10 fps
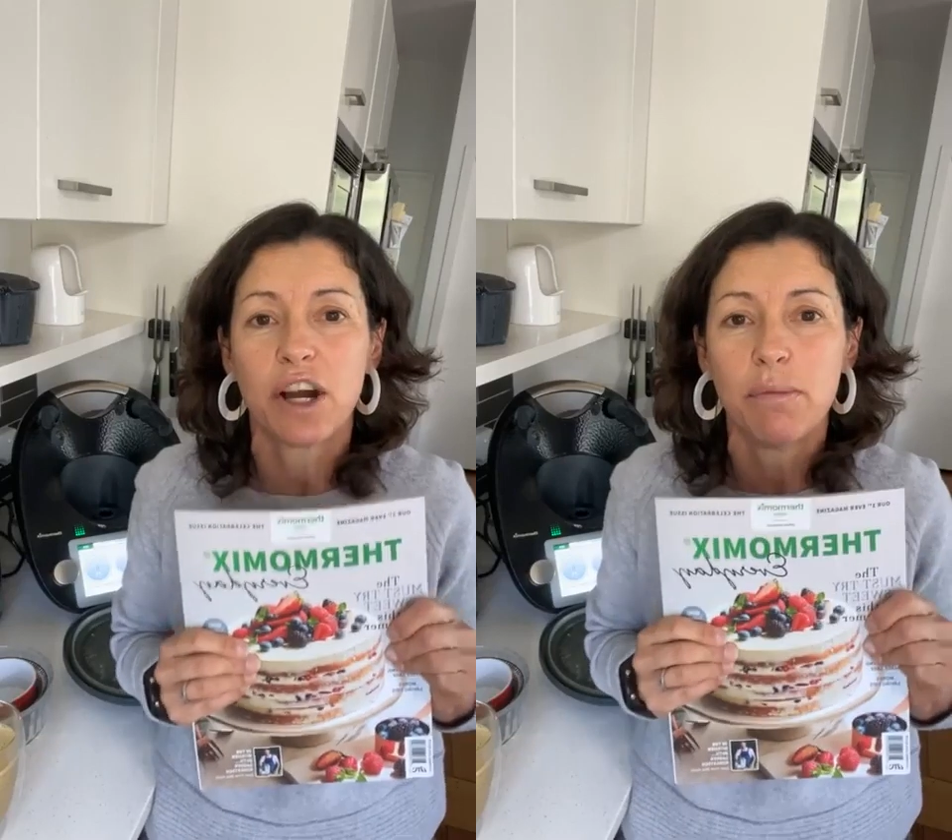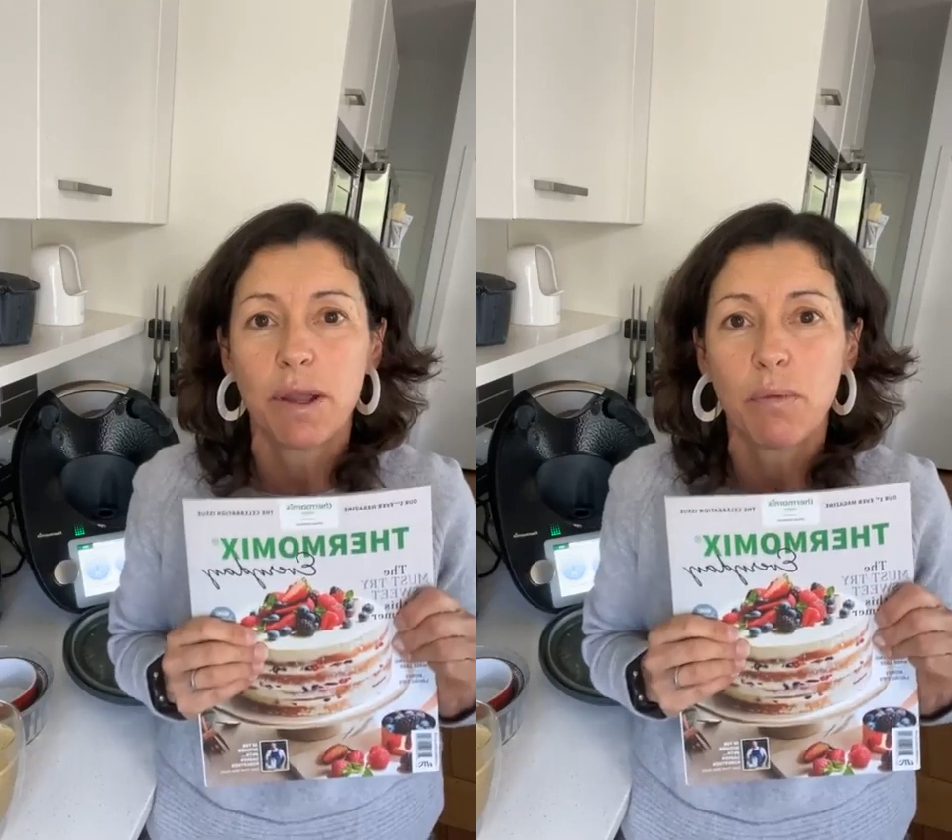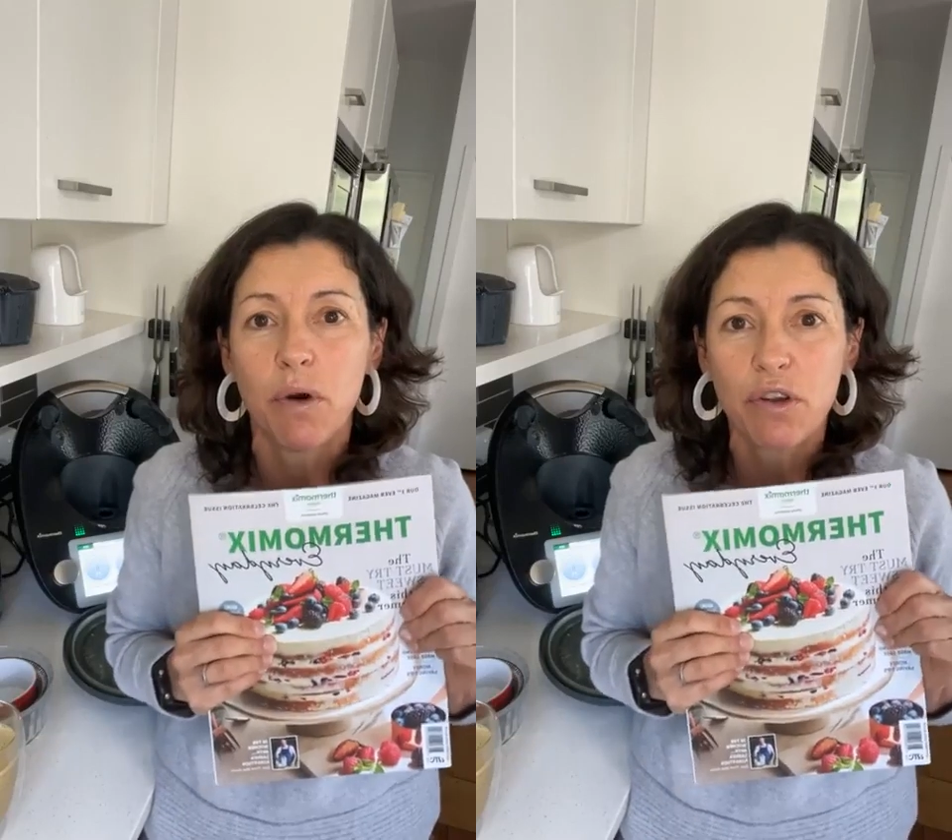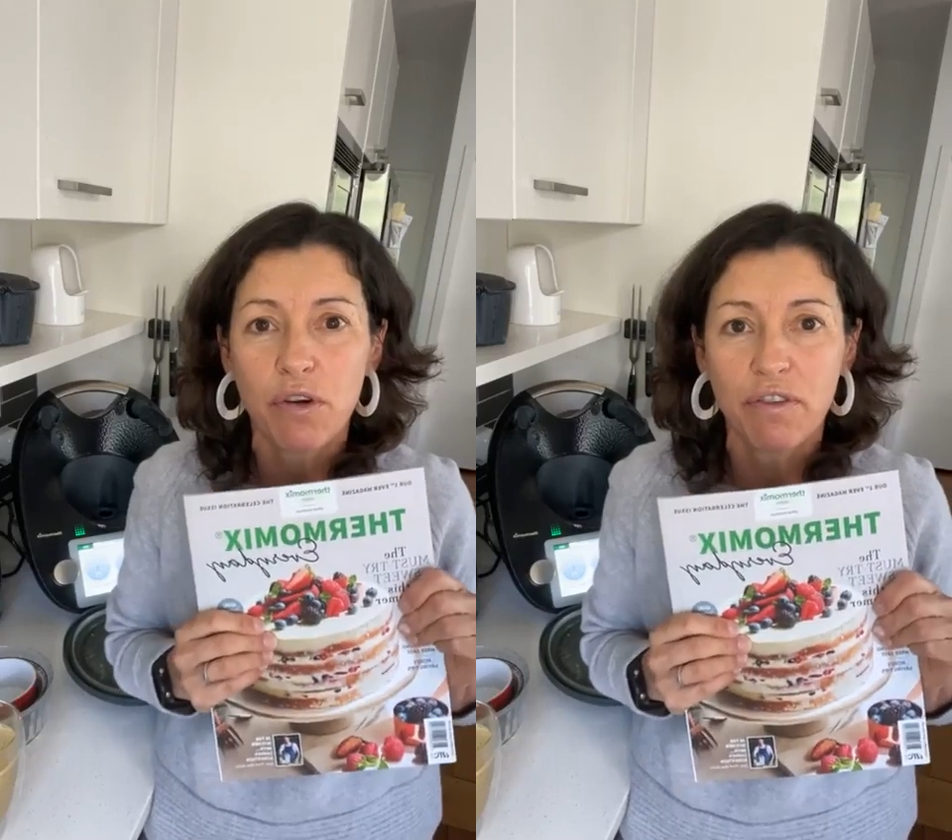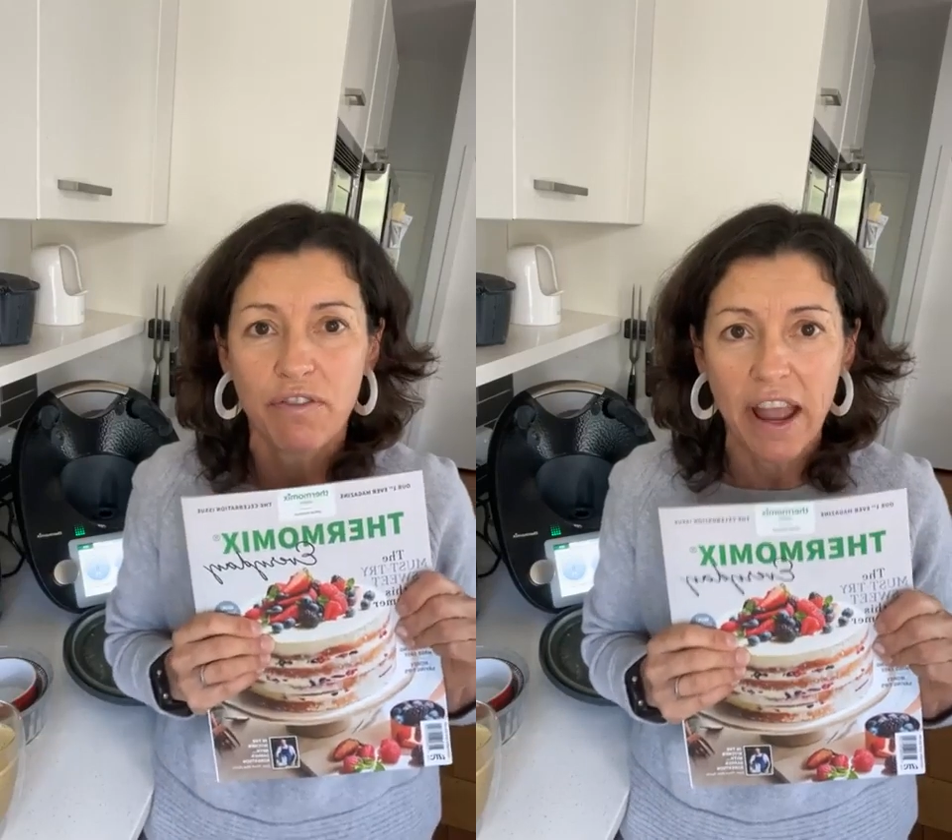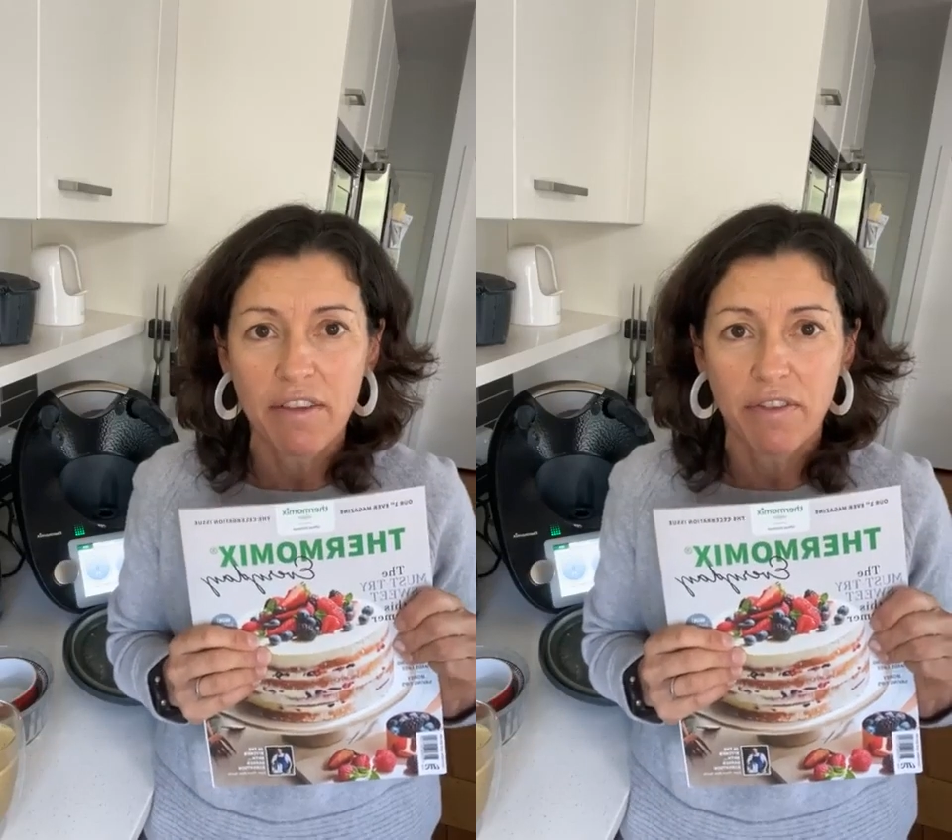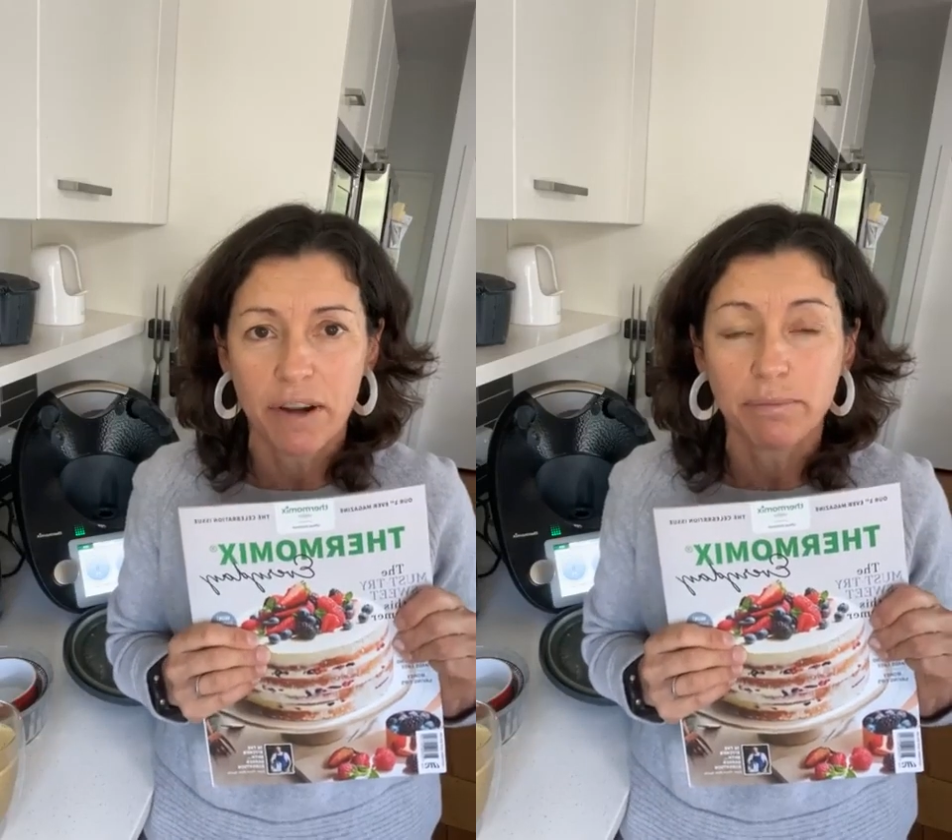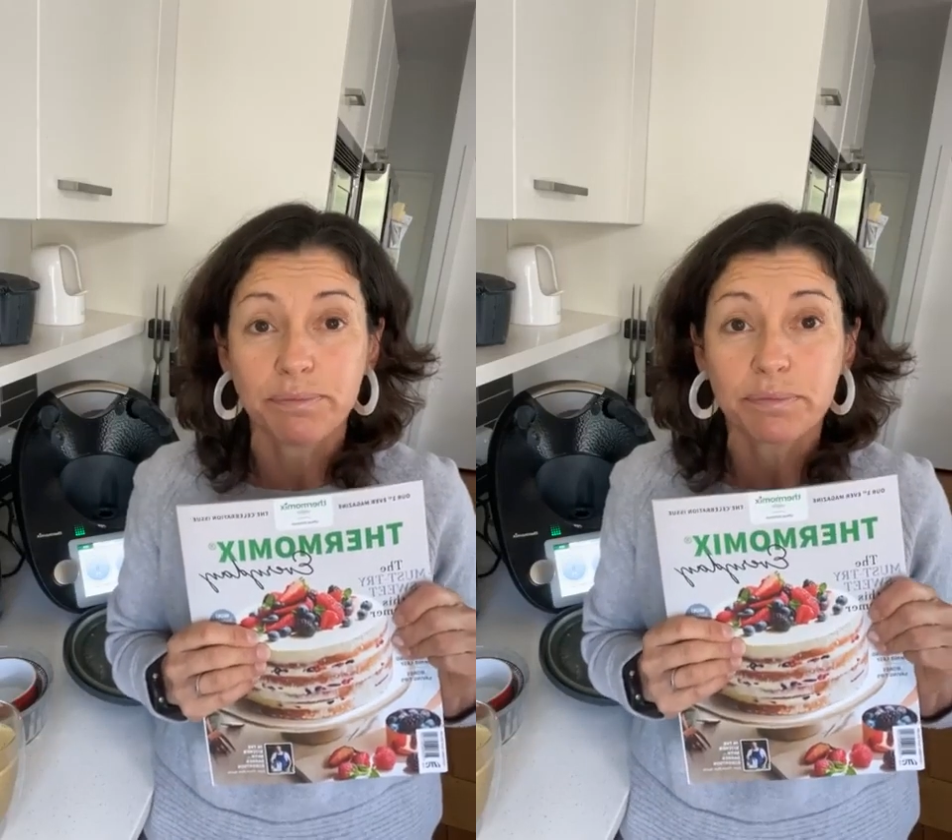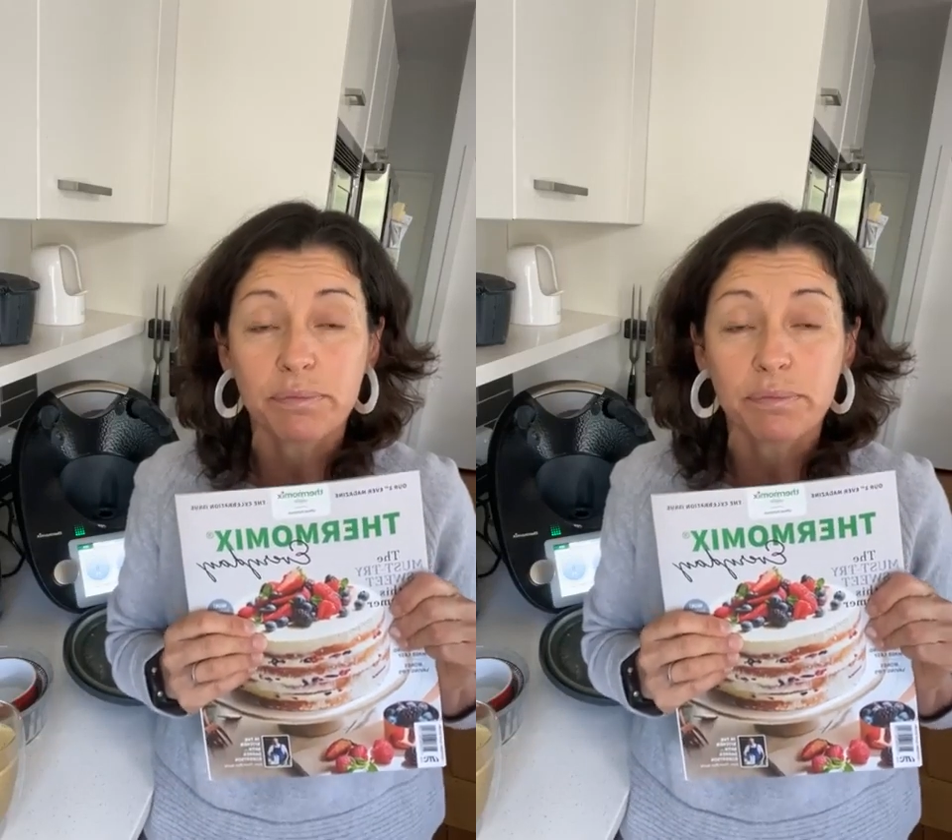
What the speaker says: tell me what your favourite